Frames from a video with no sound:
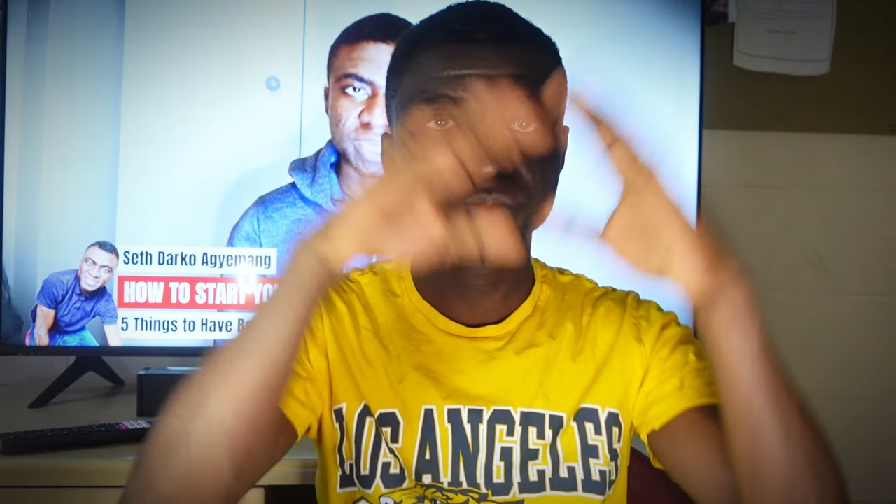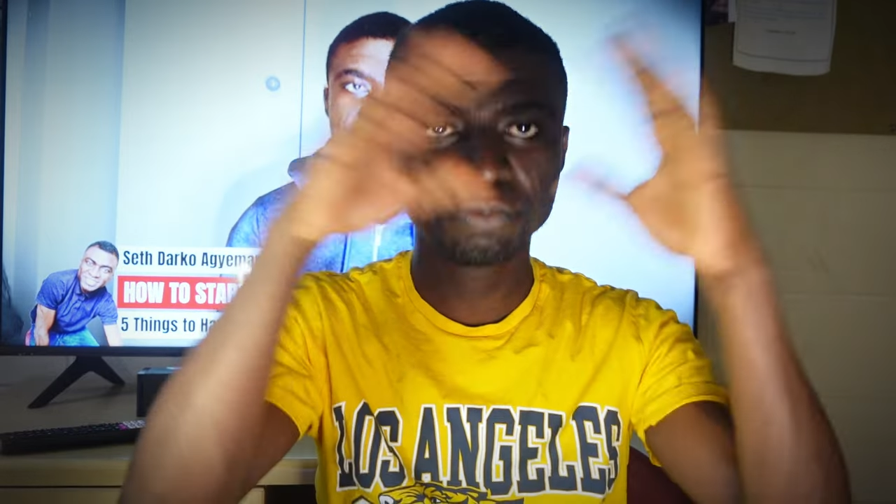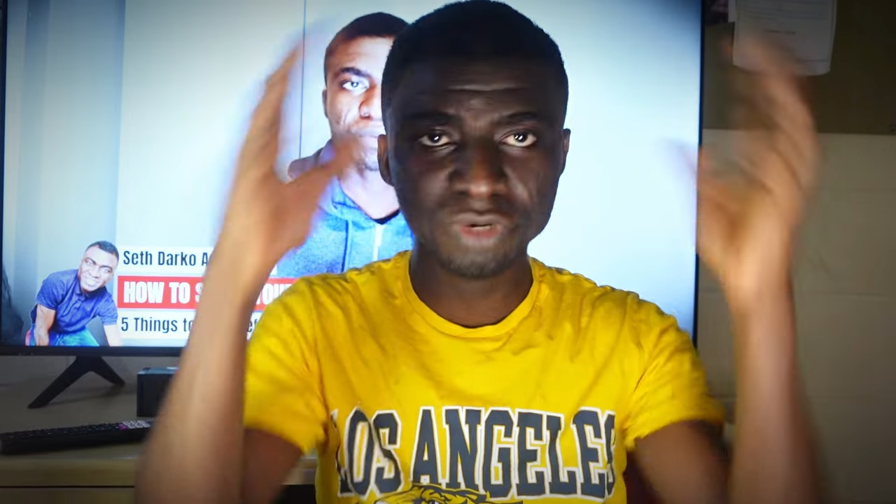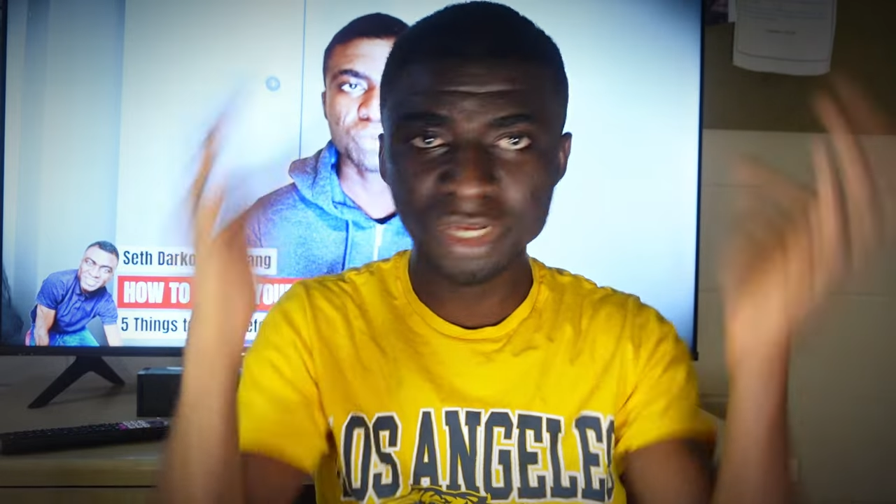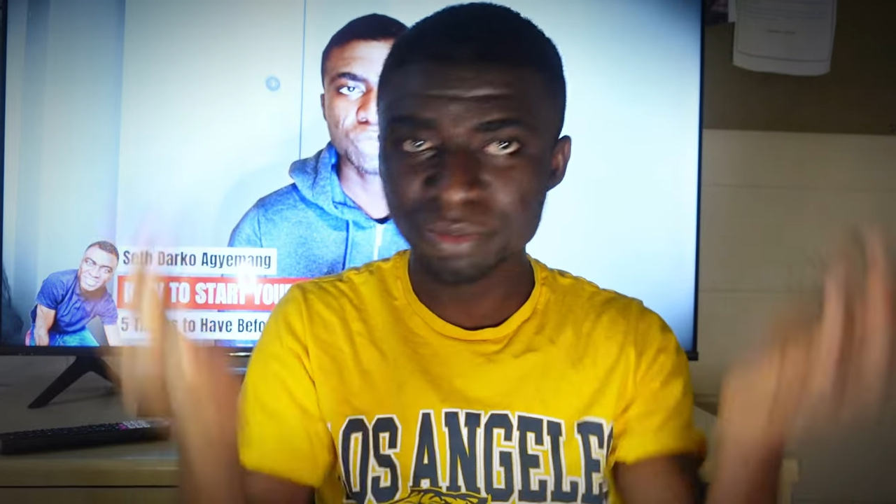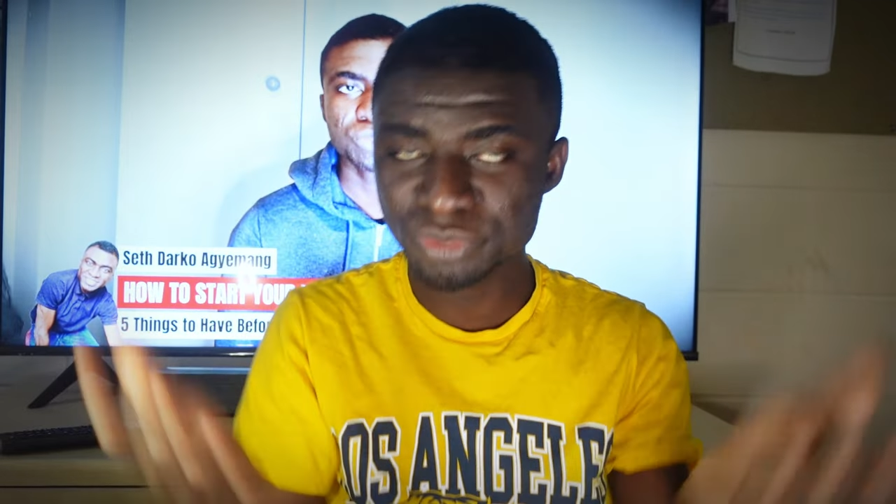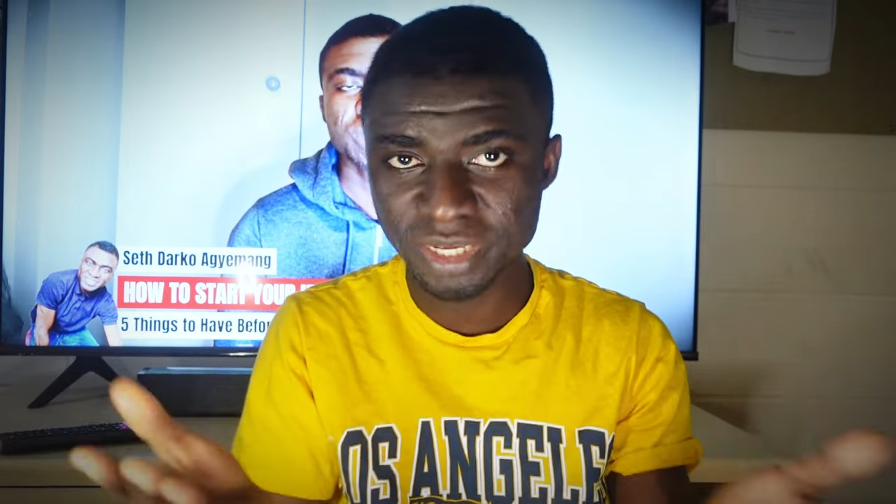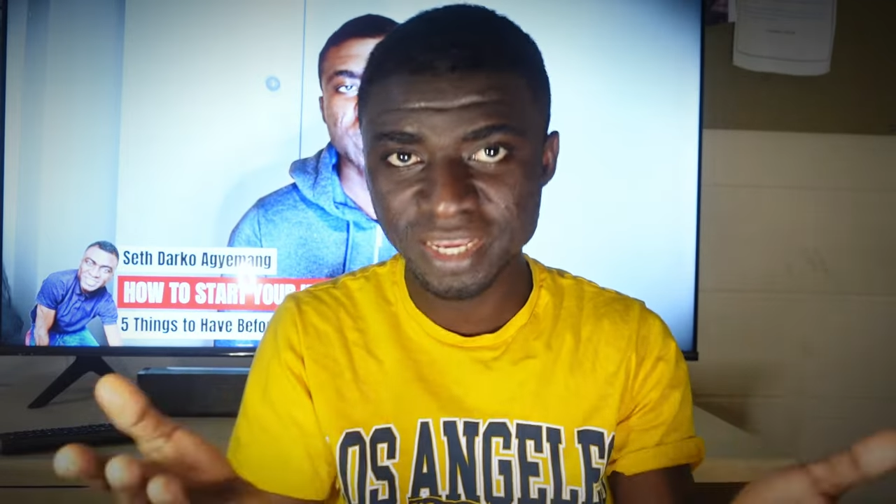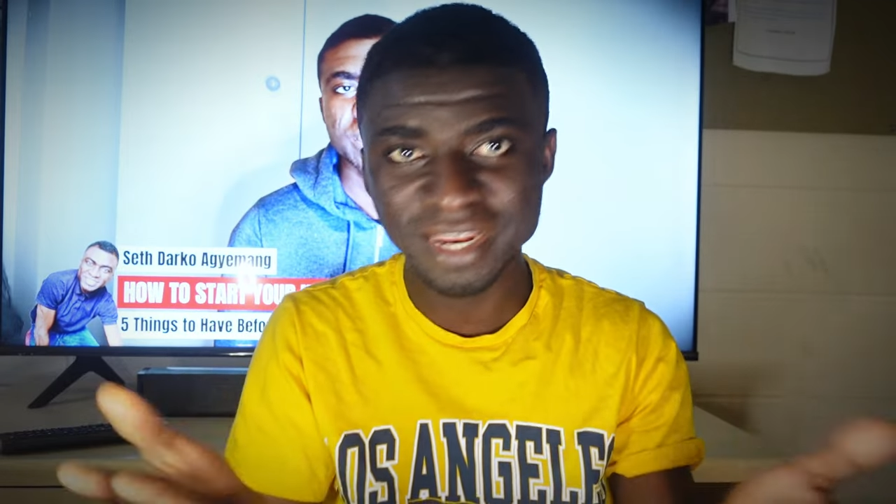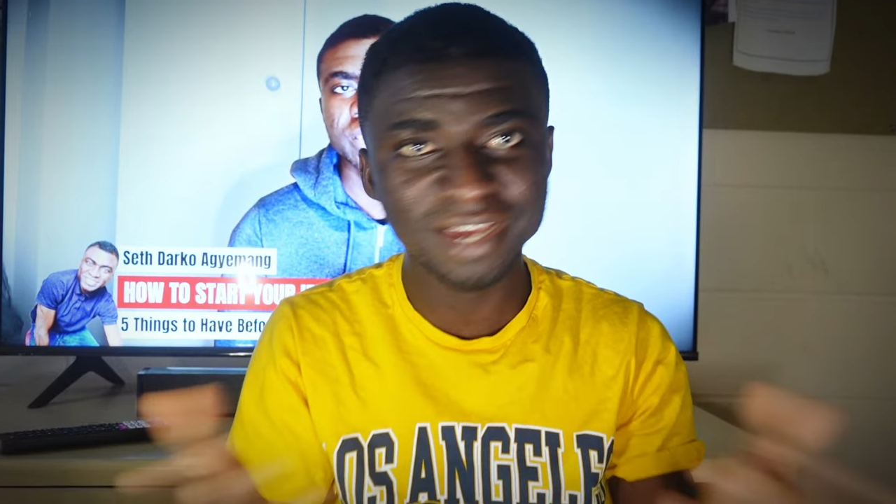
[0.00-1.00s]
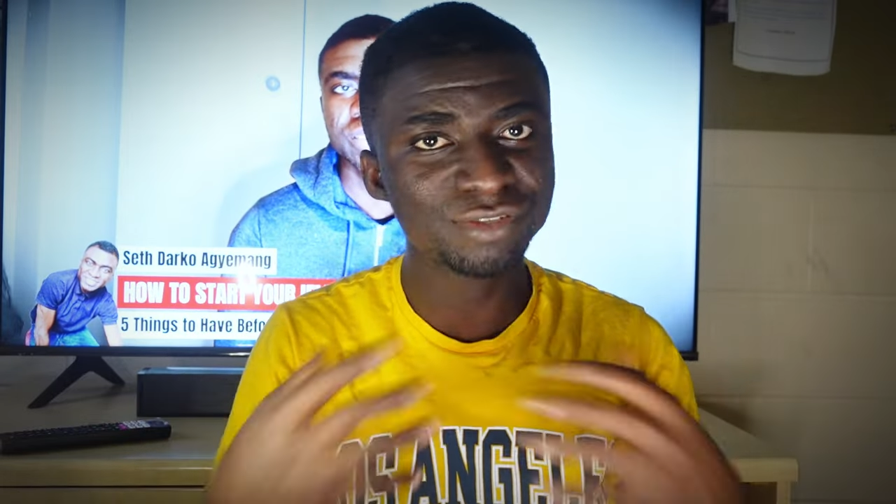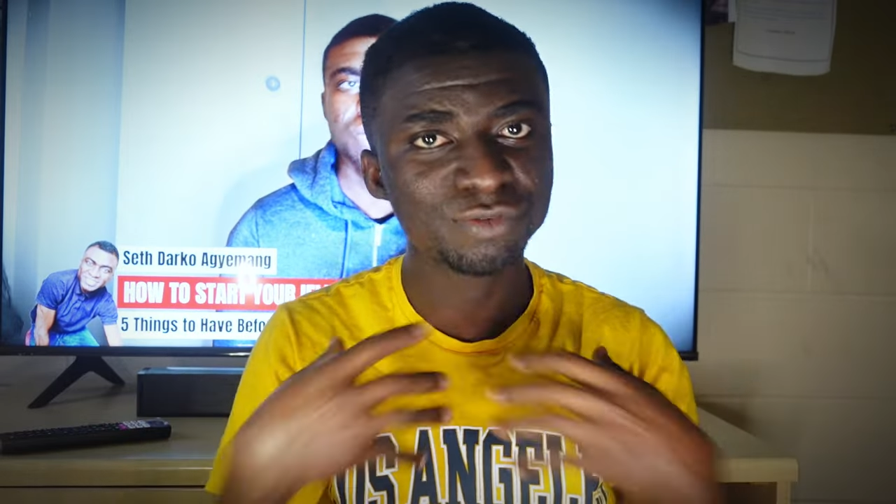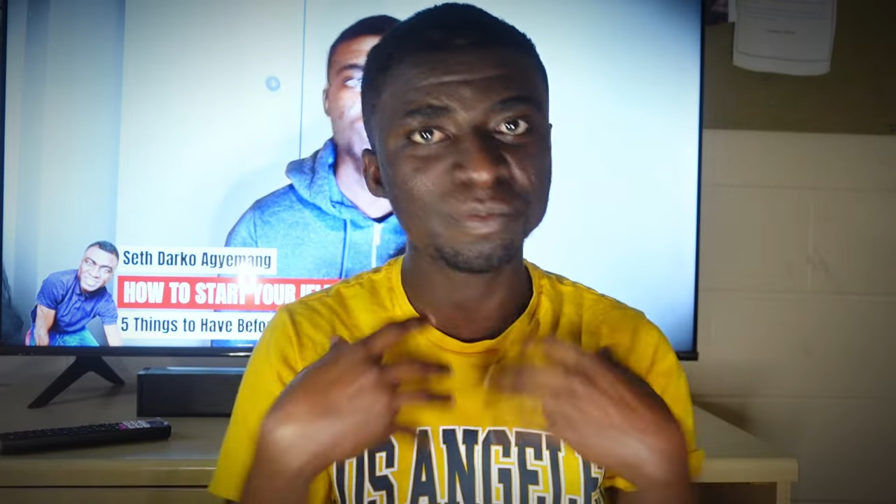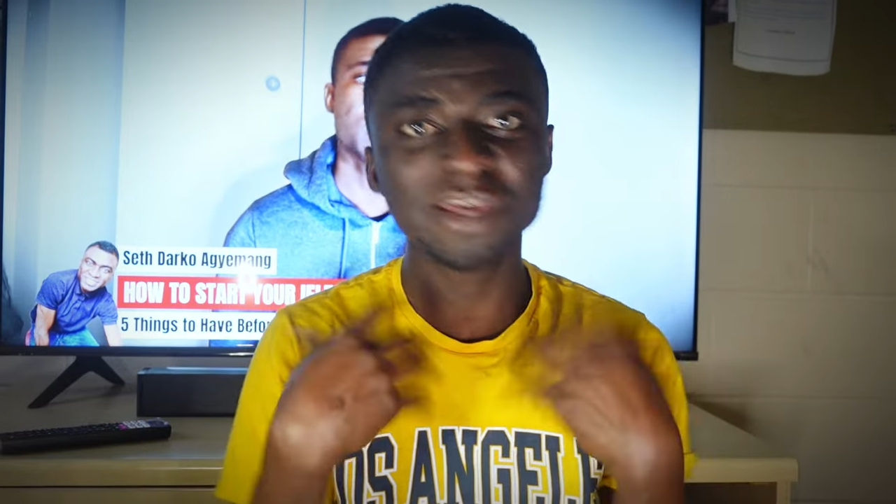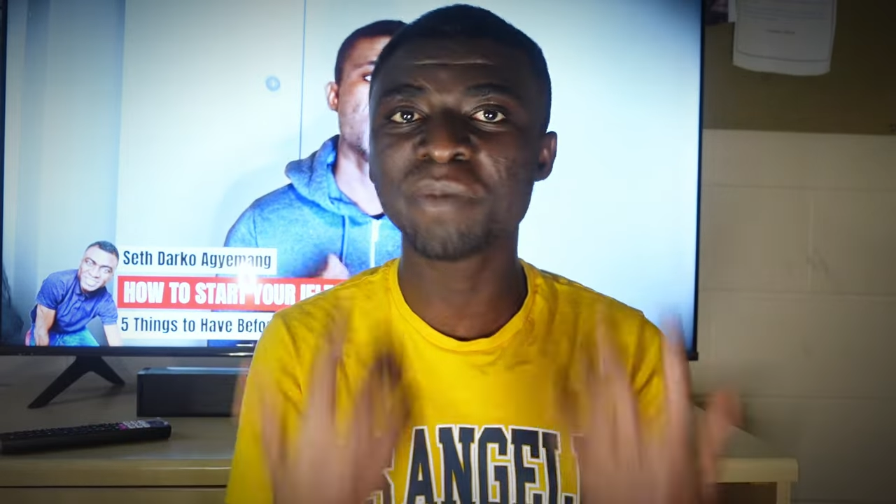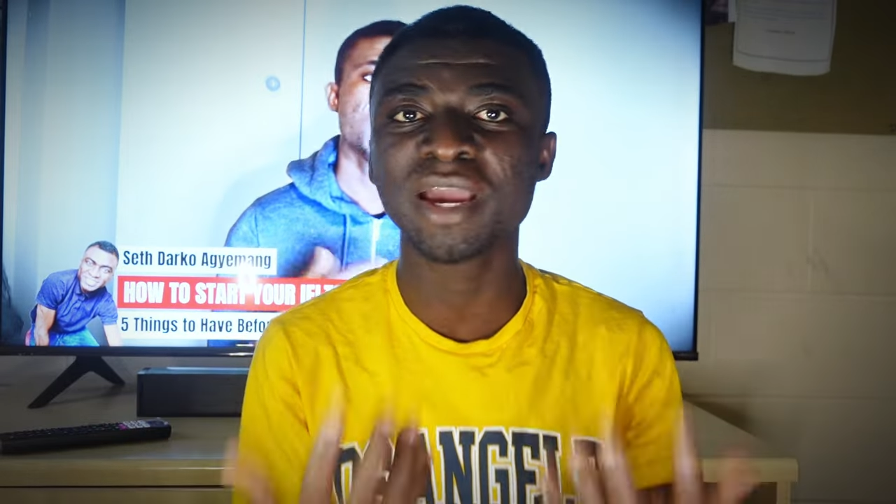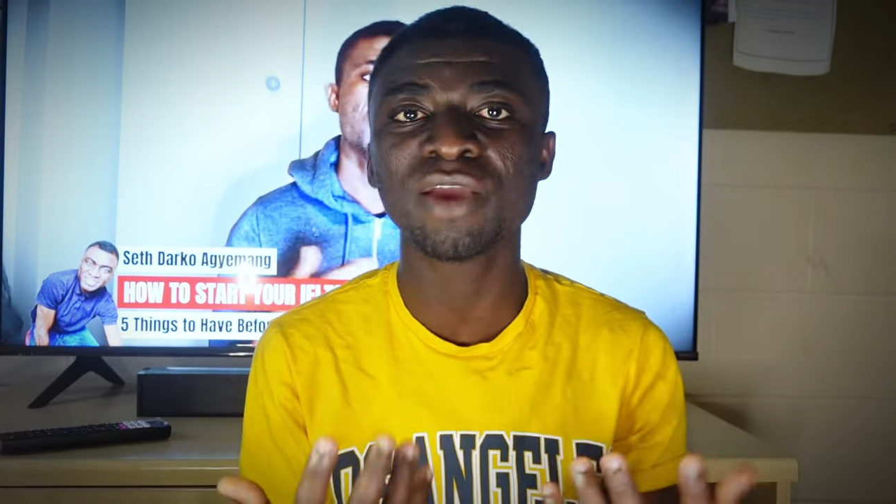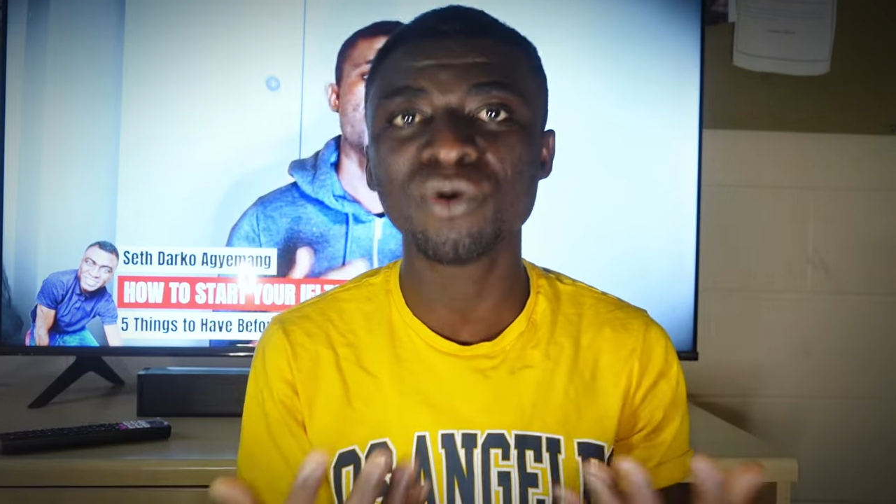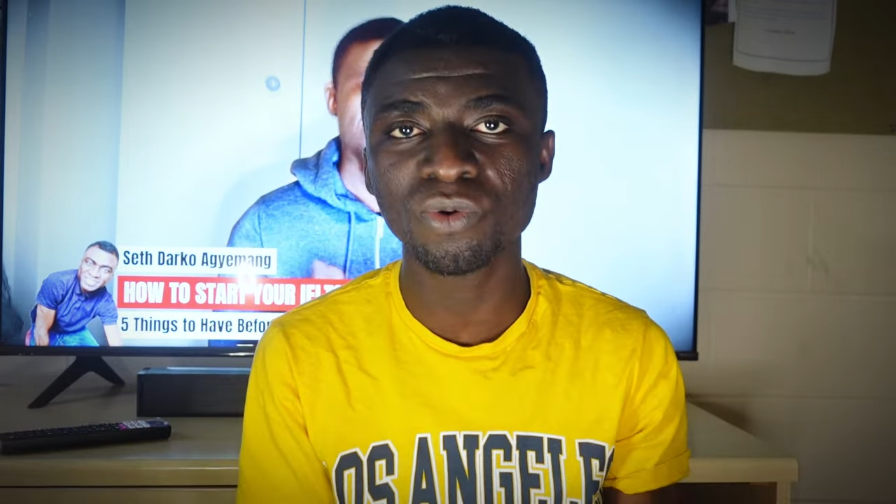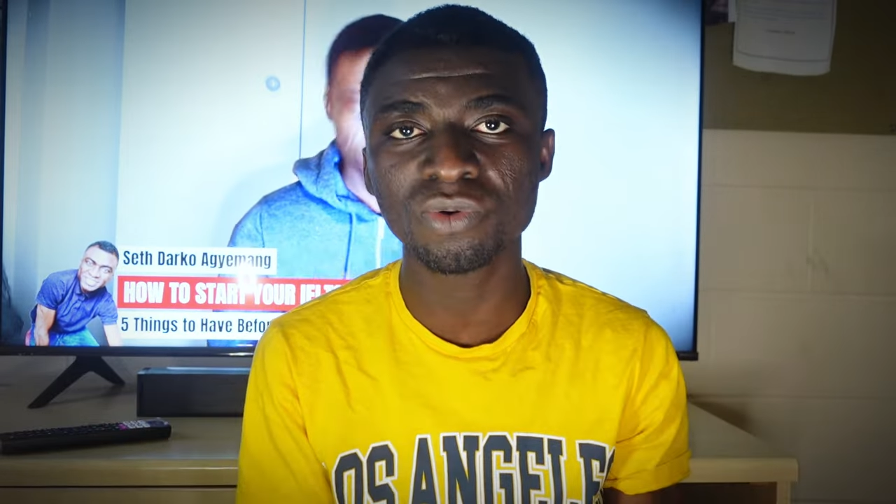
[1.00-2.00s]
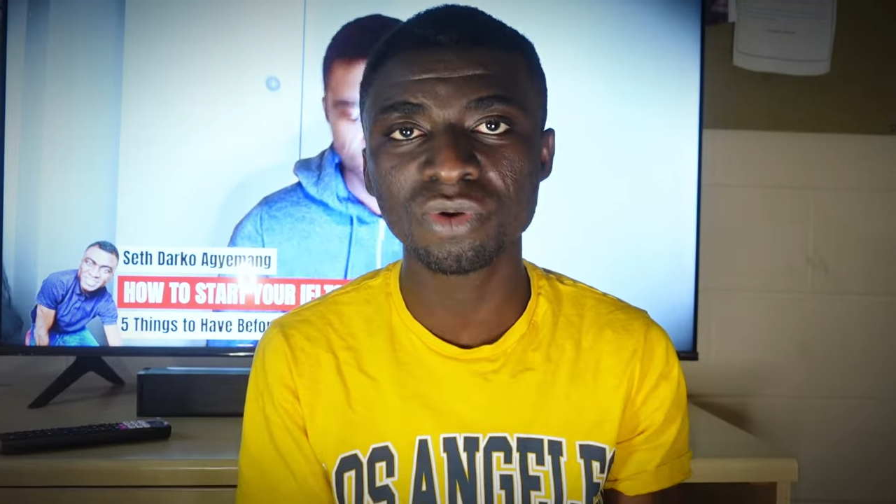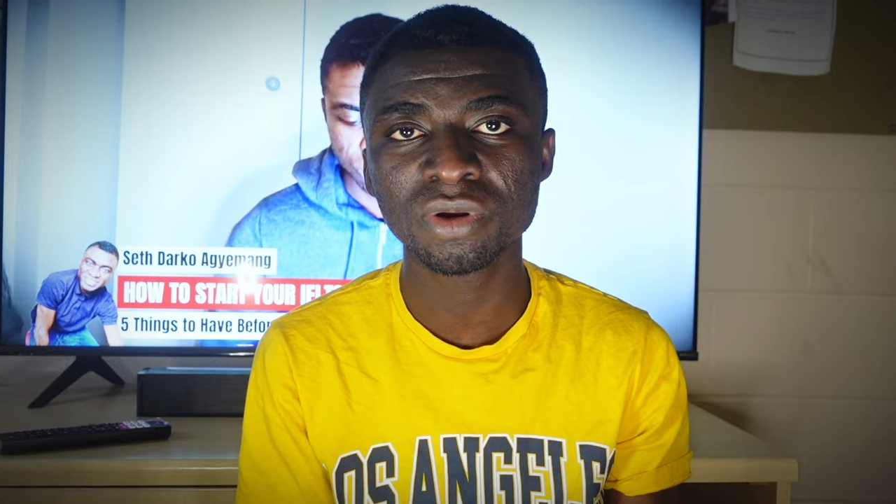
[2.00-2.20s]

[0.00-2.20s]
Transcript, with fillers: put them together to make my own.